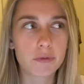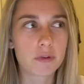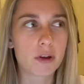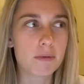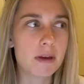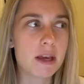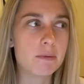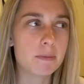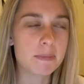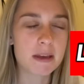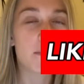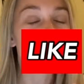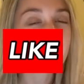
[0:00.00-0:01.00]
so it would
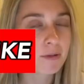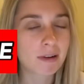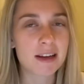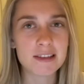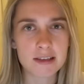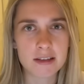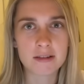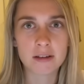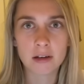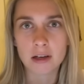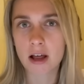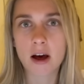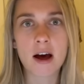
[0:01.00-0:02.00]
be a bit crazy to
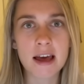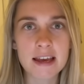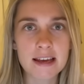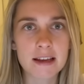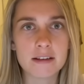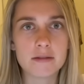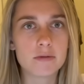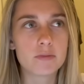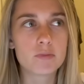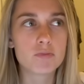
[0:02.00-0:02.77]
lie and